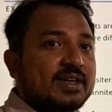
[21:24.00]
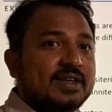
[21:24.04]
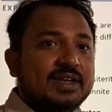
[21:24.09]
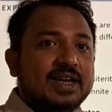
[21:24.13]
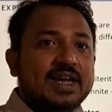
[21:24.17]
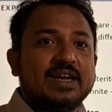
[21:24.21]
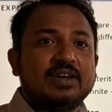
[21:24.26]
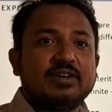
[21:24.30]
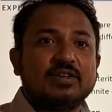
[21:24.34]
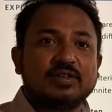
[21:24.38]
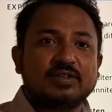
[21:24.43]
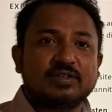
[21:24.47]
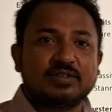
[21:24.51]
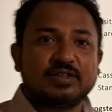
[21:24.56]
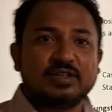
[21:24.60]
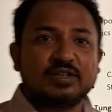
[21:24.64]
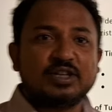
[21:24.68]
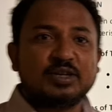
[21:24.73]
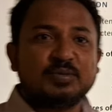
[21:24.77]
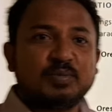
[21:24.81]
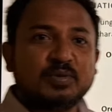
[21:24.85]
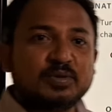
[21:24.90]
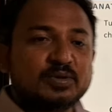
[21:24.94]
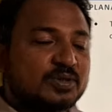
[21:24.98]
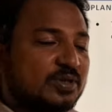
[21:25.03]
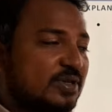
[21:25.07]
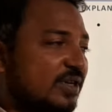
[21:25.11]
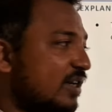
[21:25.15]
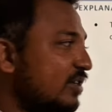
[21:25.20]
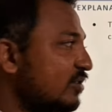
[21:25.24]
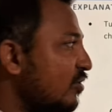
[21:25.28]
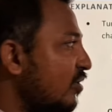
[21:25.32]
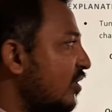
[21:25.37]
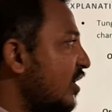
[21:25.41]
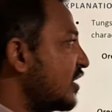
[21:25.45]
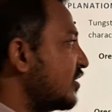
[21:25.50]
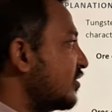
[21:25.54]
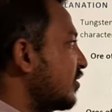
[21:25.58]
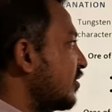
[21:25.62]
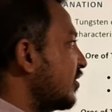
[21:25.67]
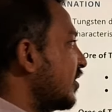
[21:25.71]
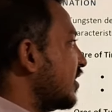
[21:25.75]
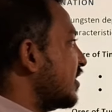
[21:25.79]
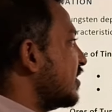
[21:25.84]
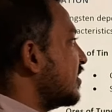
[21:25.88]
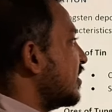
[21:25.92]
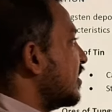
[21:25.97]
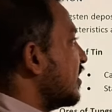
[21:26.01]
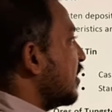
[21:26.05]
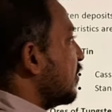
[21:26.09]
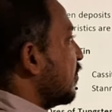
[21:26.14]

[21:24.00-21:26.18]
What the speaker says: tin tungsten deposition as called as Grisen